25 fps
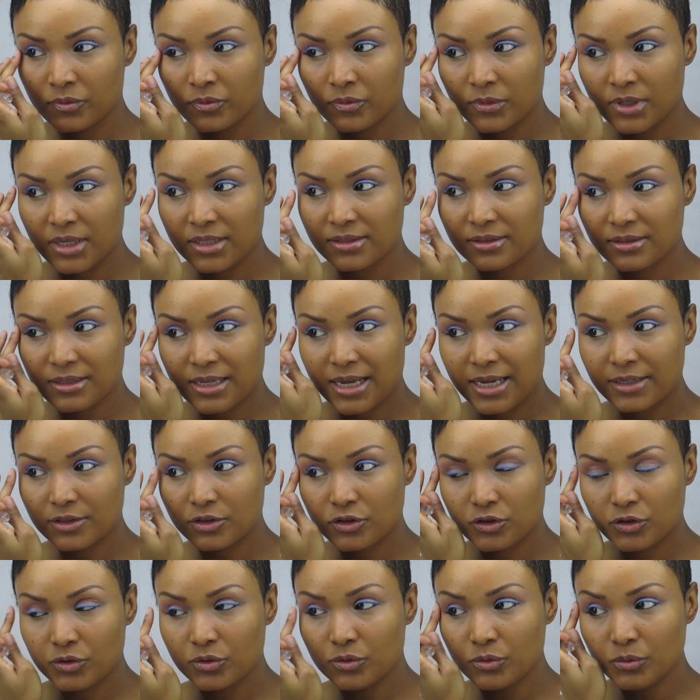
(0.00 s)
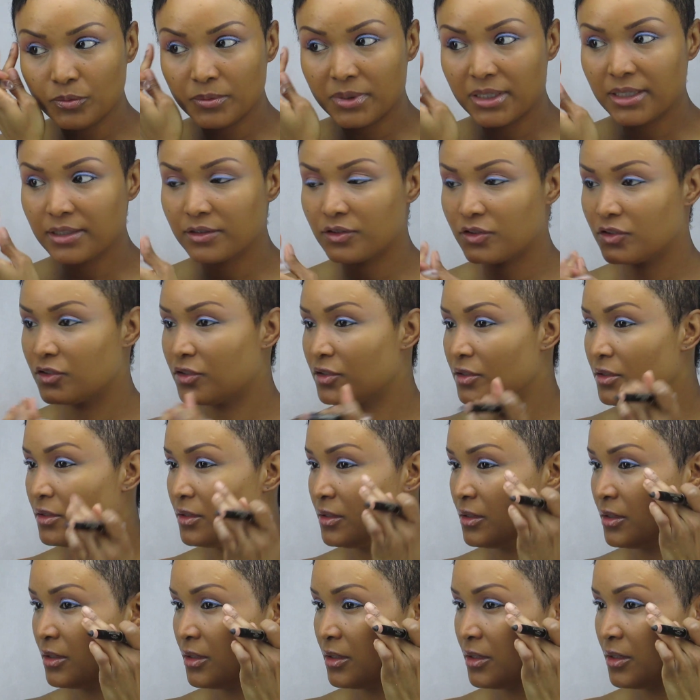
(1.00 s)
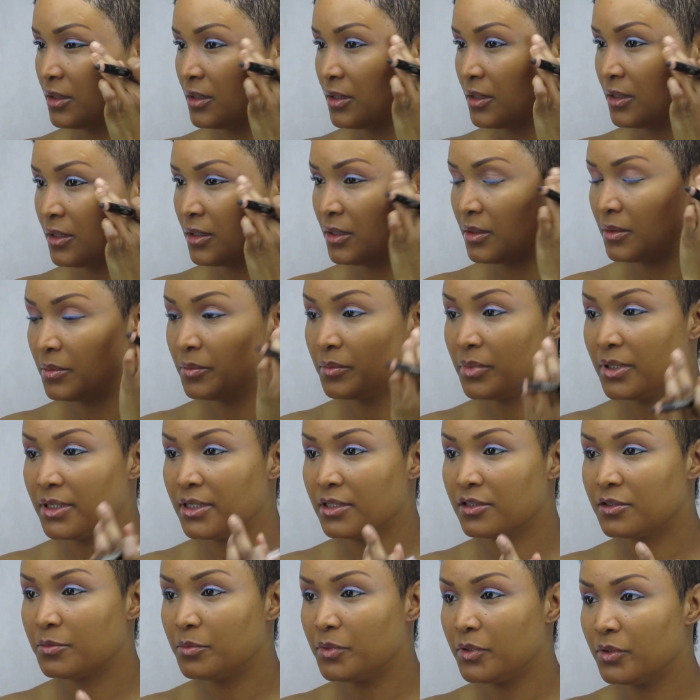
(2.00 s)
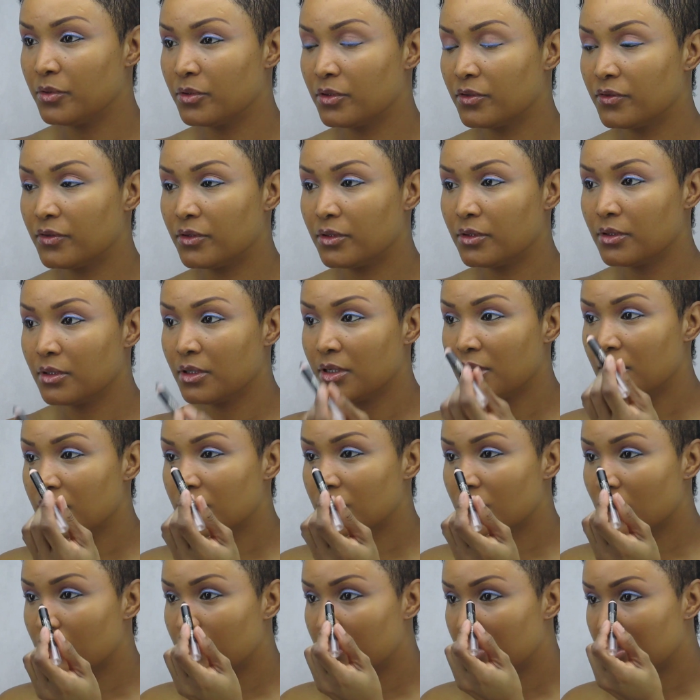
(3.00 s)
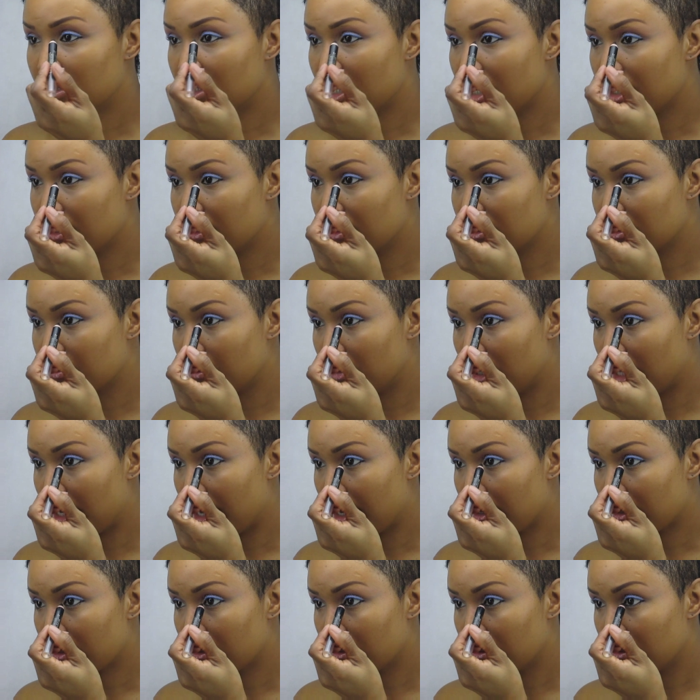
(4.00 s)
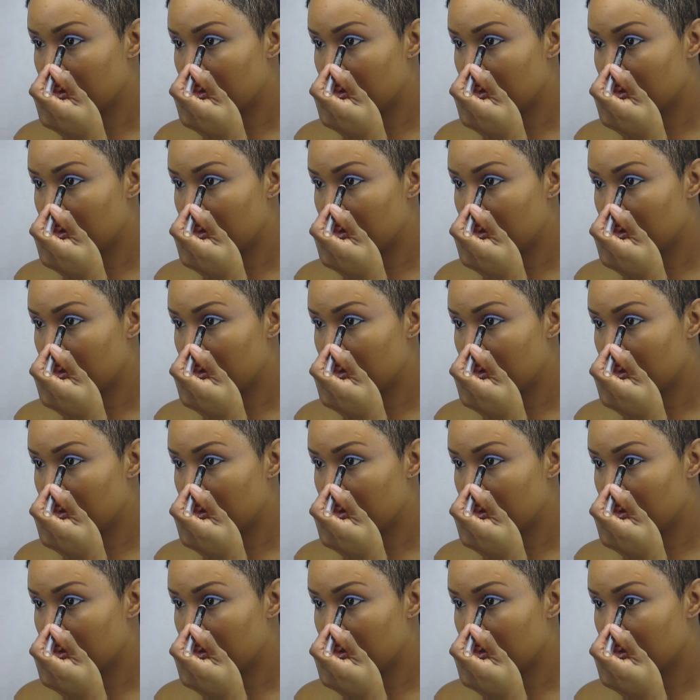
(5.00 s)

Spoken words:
It's not too much, but it's beautiful. So I'm going to take this black